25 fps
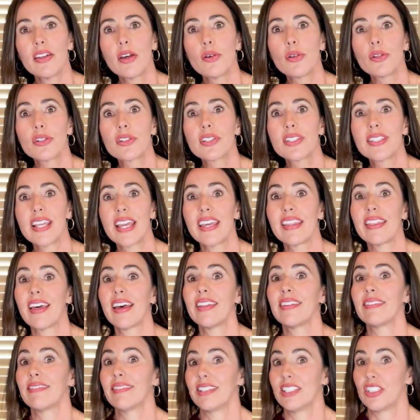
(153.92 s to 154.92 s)
owners say
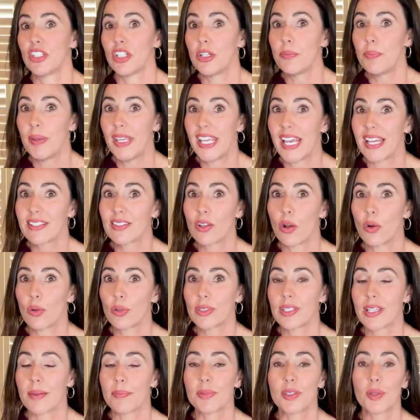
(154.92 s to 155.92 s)
that the GPS
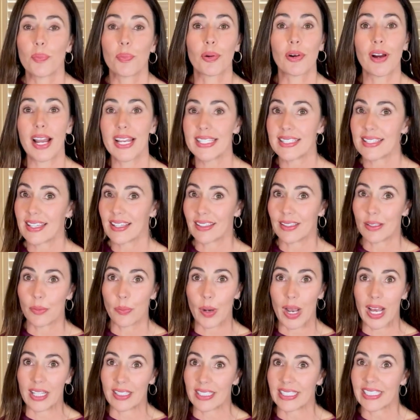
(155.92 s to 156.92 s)
holds up surprisingly
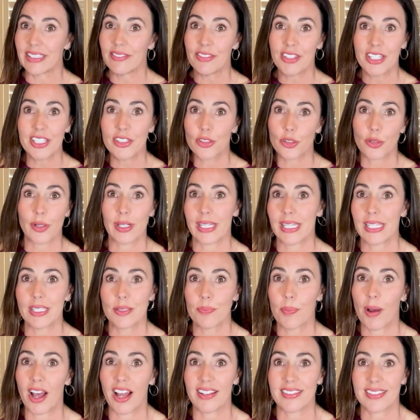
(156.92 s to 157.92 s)
well, even in tricky
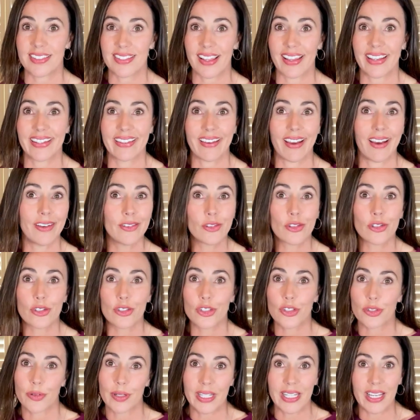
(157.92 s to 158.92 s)
spots like under
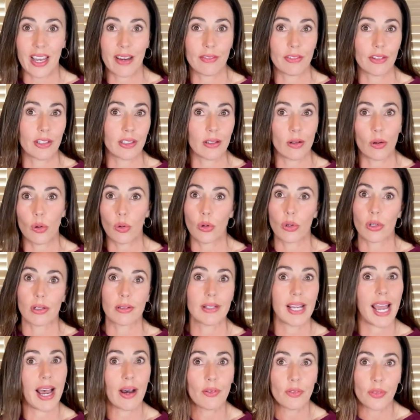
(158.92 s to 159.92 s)
tree cover
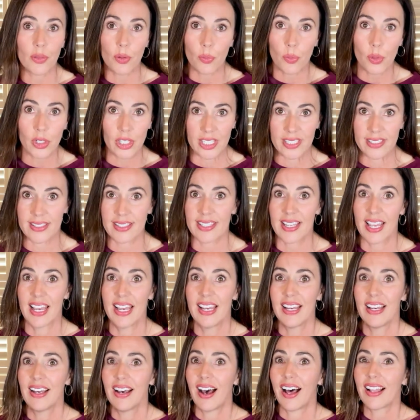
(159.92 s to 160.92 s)
or out in the woods.
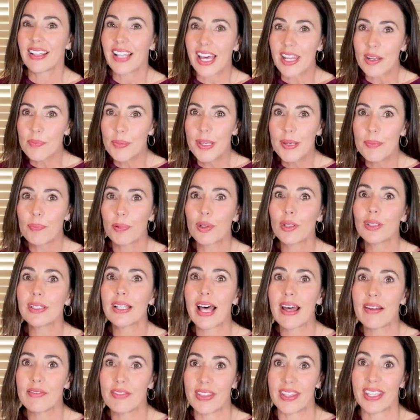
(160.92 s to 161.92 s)
A lot of people
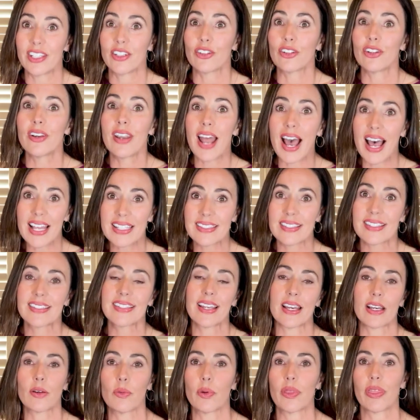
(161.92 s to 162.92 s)
love that you're not
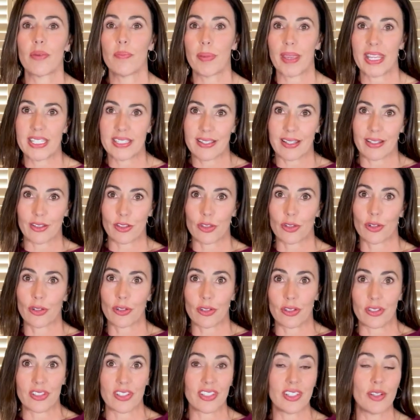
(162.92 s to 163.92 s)
stuck with the basic
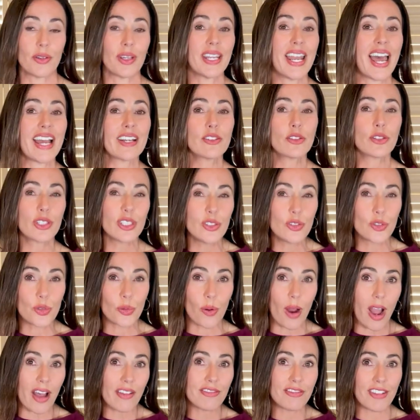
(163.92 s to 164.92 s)
circles. You can actually
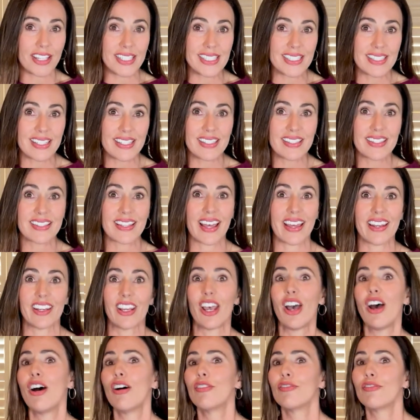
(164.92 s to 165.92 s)
draw fences that
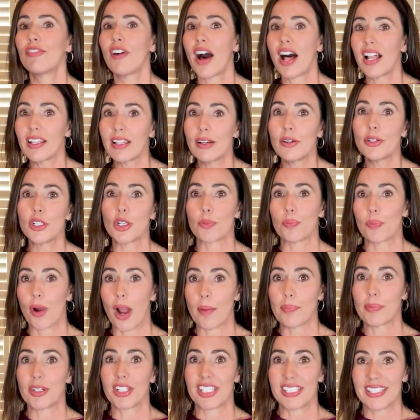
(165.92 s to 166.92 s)
follow your
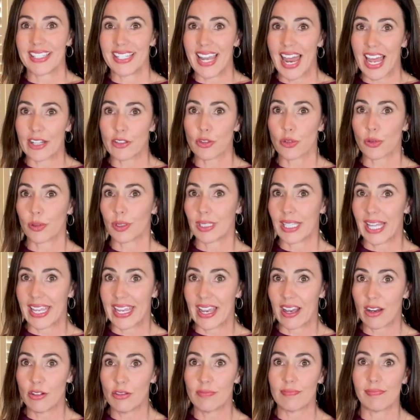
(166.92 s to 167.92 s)
property's natural
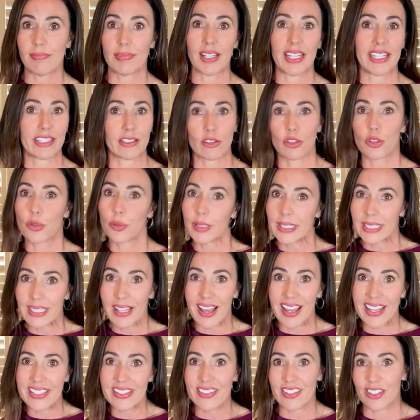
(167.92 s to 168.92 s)
layout, like tree
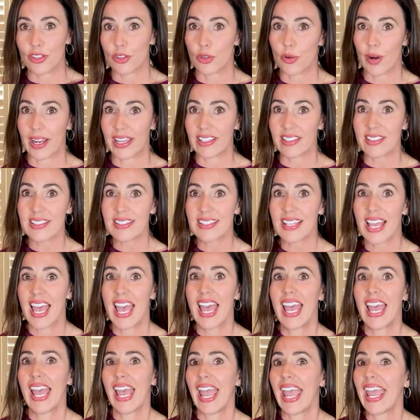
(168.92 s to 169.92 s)
lines and trails.
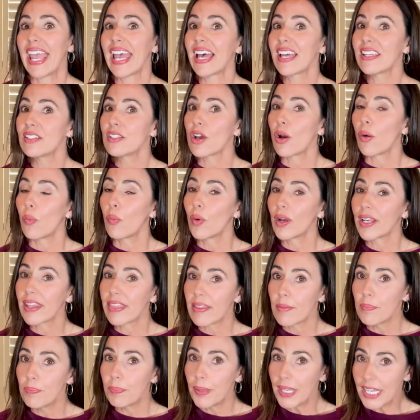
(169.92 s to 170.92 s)
And one of
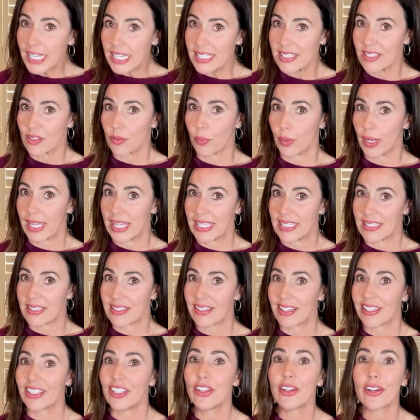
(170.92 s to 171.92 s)
the biggest
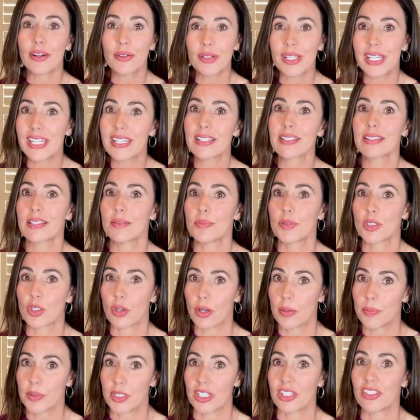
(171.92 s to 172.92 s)
wins, you don't need a
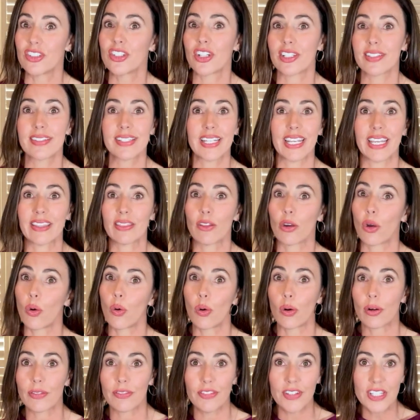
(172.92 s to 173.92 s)
subscription just to get the
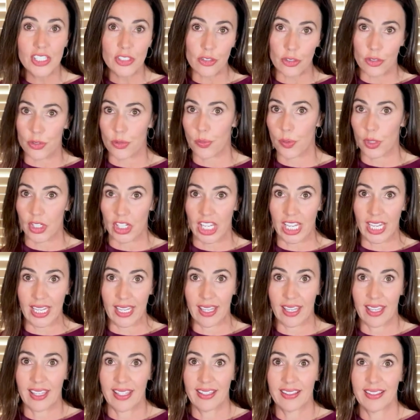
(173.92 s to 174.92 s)
core features working.
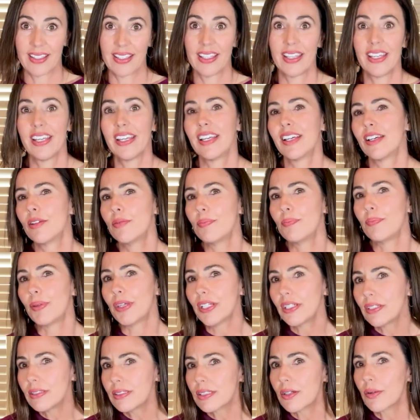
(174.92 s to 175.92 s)

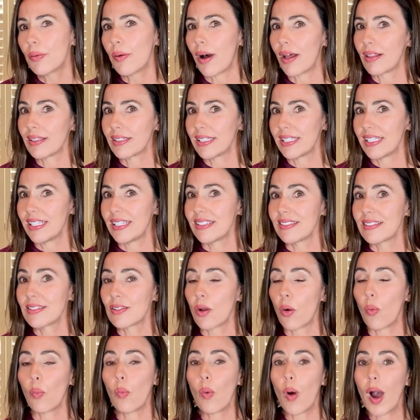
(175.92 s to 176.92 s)
Build quality is
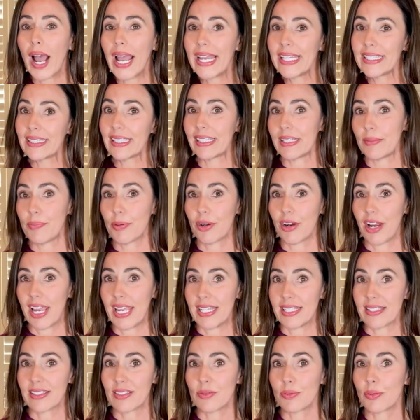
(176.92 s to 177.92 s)
widely
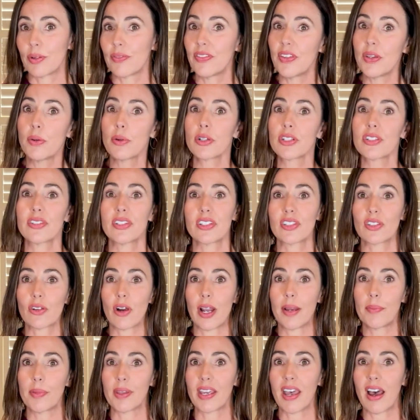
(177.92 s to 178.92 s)
praised. Reviewers
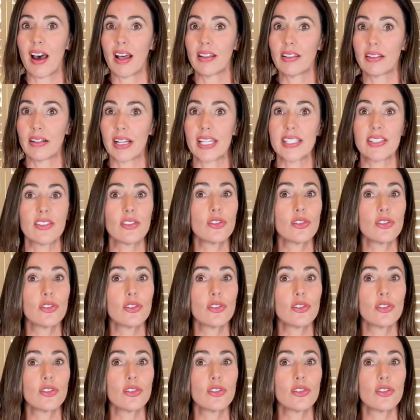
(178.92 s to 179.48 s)
describe the collar as